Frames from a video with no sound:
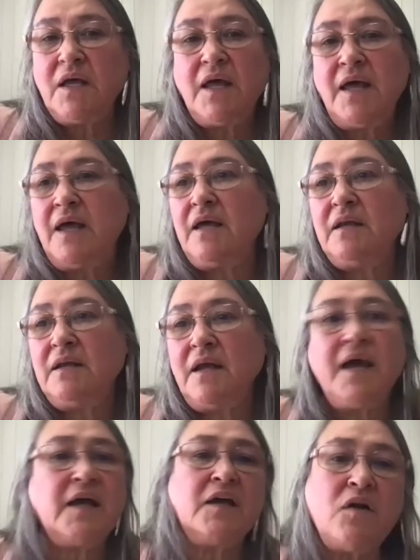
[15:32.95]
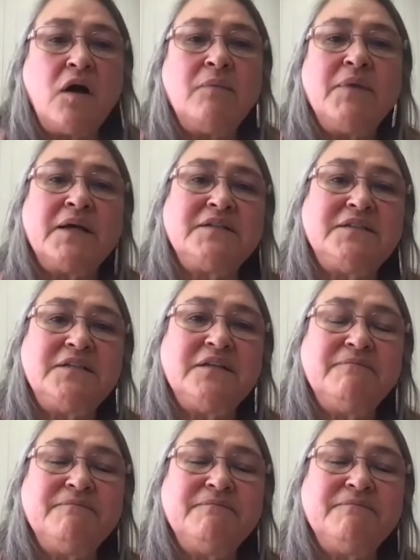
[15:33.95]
and economics.